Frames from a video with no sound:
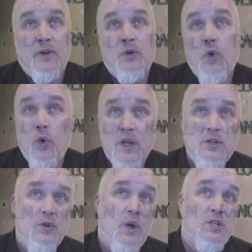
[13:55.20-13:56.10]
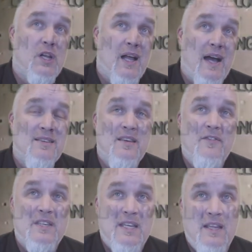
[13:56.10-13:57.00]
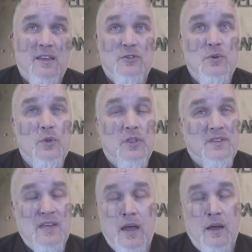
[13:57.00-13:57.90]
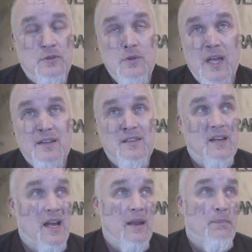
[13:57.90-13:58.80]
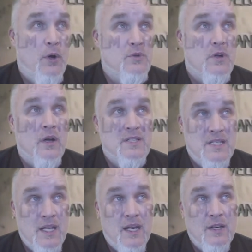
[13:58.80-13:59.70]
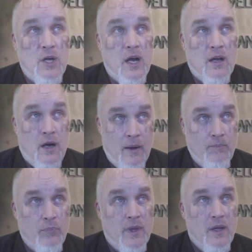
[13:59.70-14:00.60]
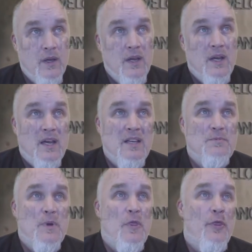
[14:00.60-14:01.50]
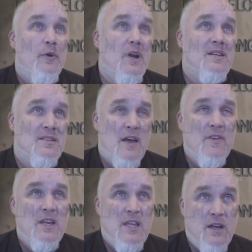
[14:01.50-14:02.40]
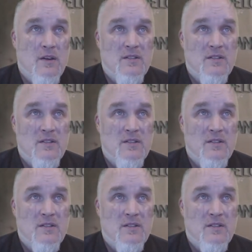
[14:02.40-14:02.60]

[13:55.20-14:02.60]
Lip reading: According to a July 17th, 2009 post on CNN.com, it's been 37 years